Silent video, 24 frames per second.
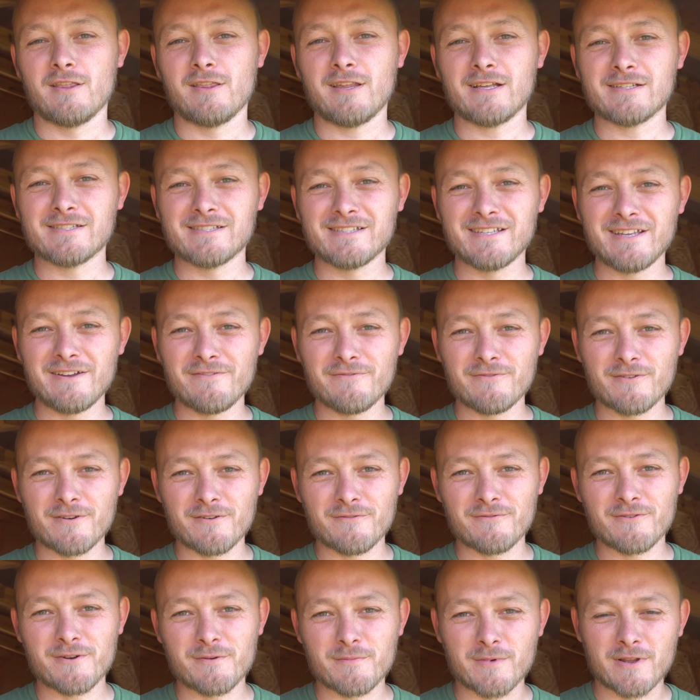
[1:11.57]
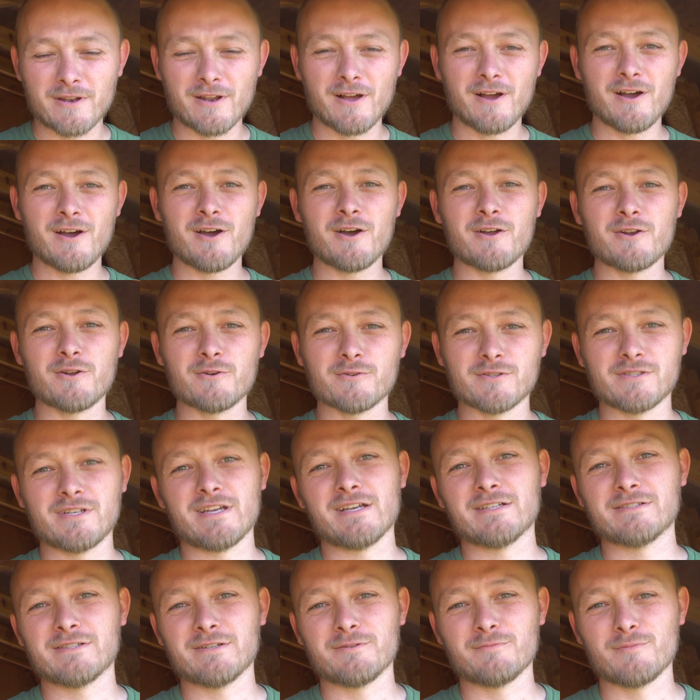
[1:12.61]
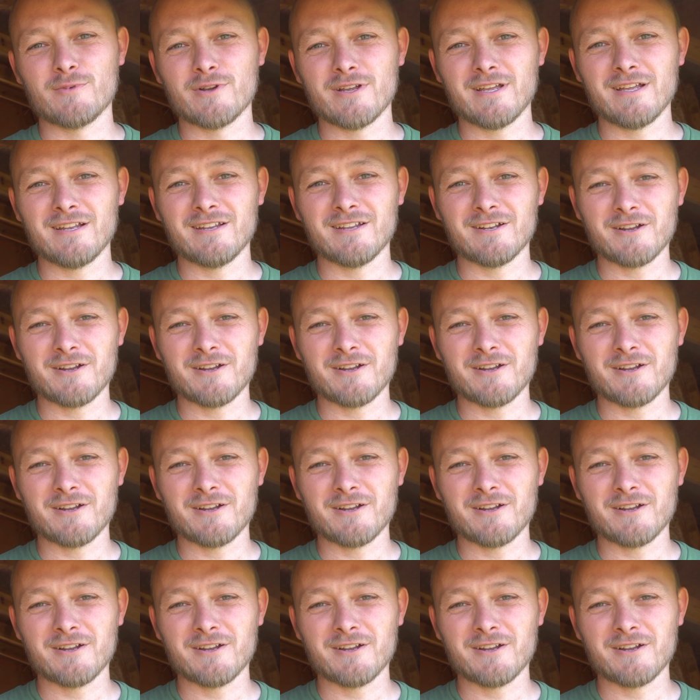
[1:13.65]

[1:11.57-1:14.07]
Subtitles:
That's different from an auto-sexing breed.